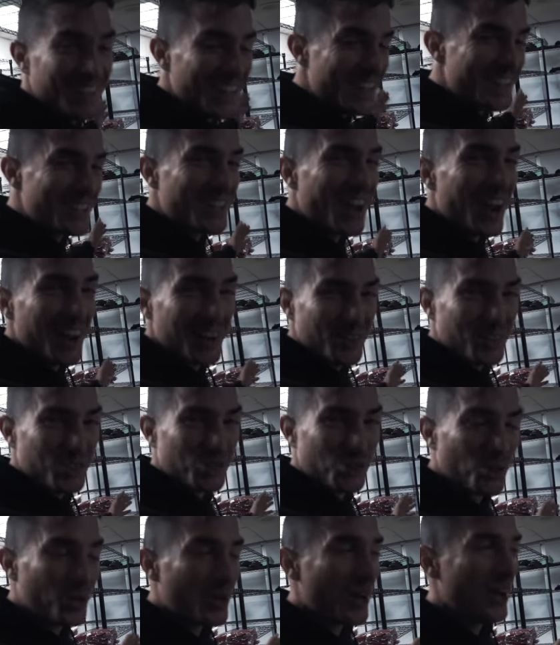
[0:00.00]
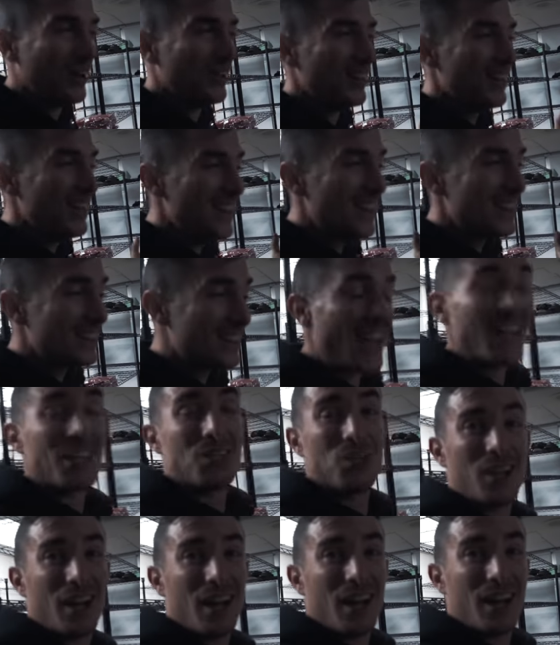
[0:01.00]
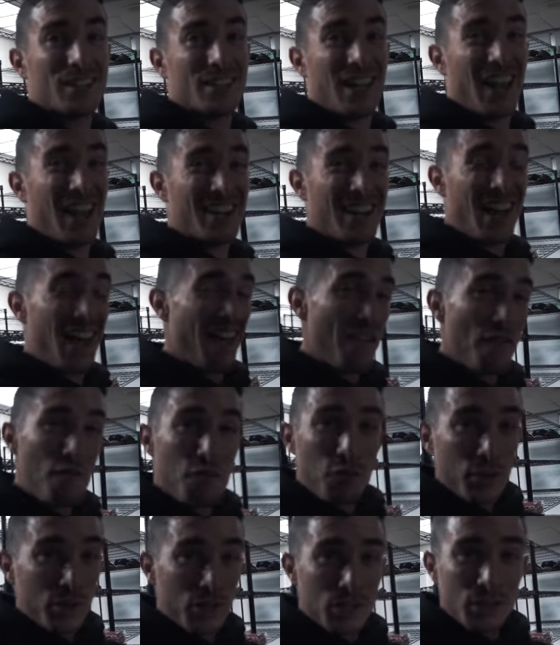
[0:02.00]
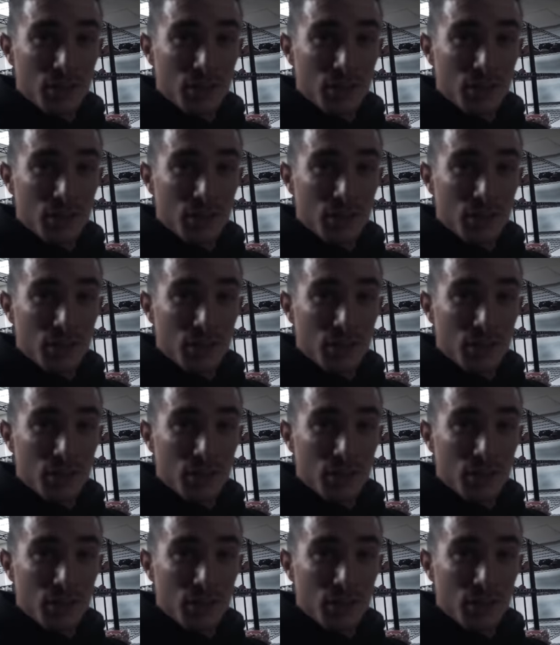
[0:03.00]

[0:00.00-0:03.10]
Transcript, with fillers: the entire store out. Thank you guys. And every